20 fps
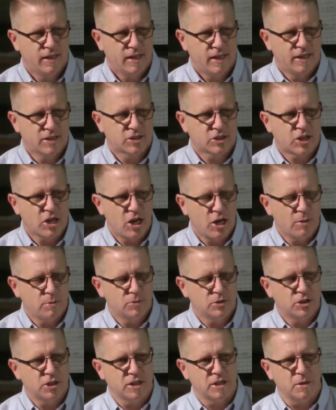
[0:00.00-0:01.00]
is
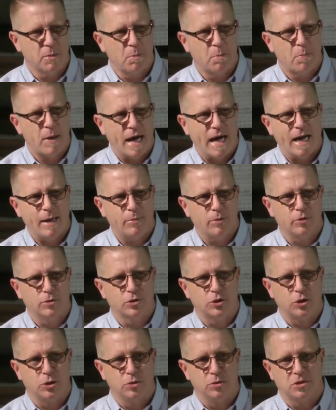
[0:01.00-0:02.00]
come to the Bible
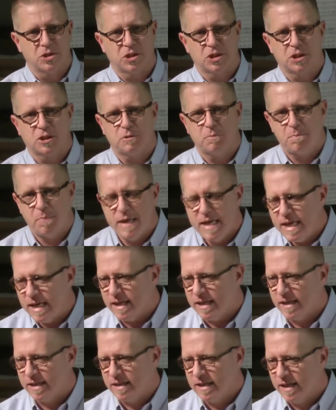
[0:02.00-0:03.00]
to
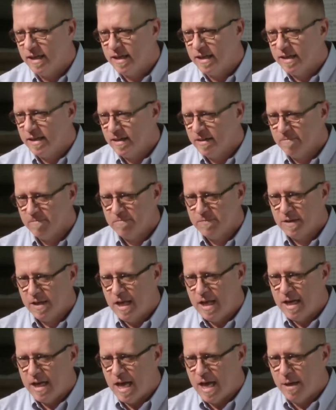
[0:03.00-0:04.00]
speak
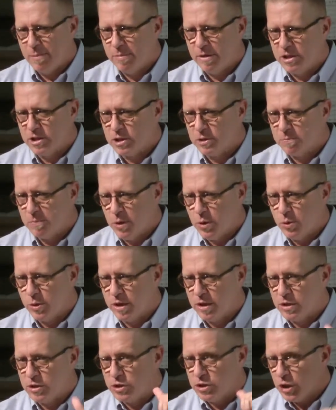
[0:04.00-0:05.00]
and not be
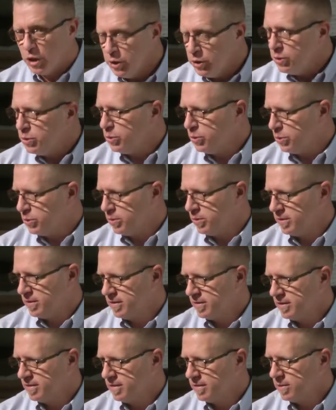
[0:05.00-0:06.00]
spoken to,
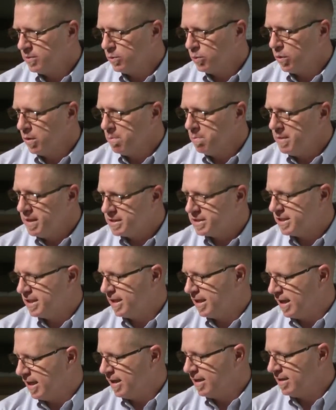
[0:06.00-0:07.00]
we're
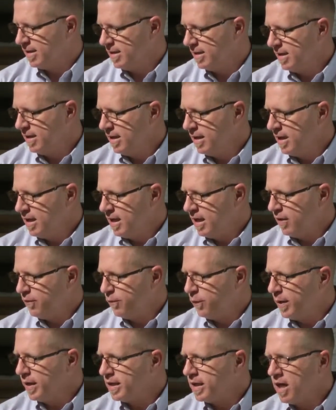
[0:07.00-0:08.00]
missing it.
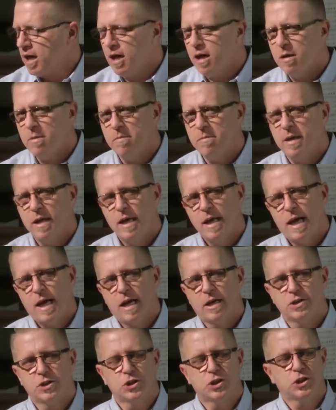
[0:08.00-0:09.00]
If we come
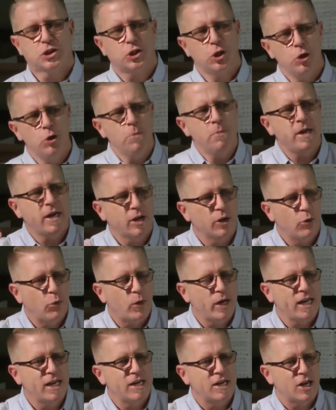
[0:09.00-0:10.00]
assuming
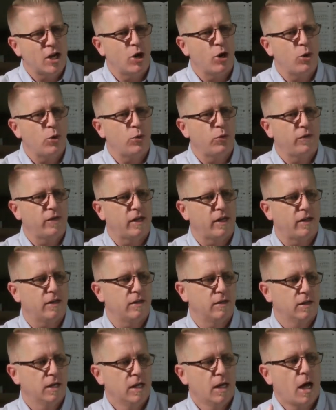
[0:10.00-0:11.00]
we know
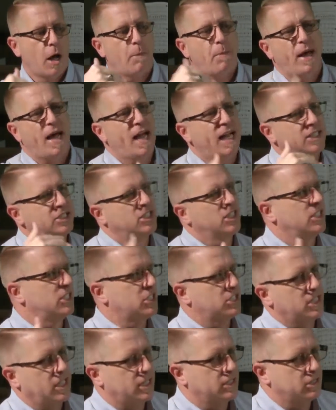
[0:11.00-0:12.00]
that a passage
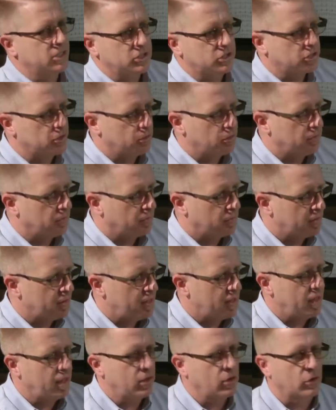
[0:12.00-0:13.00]
says a certain
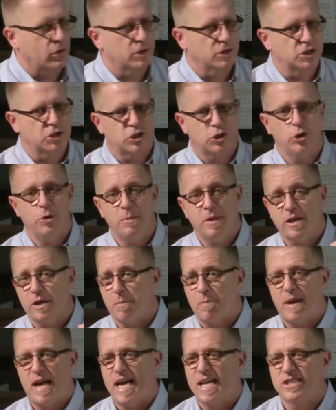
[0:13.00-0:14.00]
thing or assuming
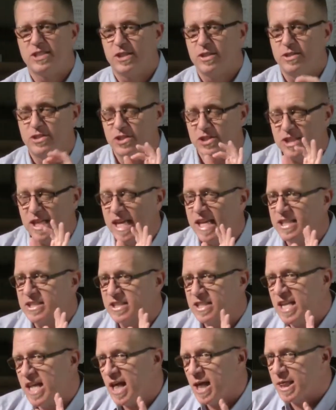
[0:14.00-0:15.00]
a passage
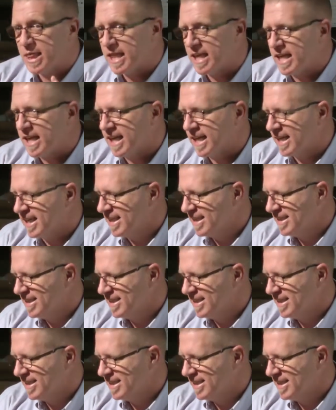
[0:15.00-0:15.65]
says nothing,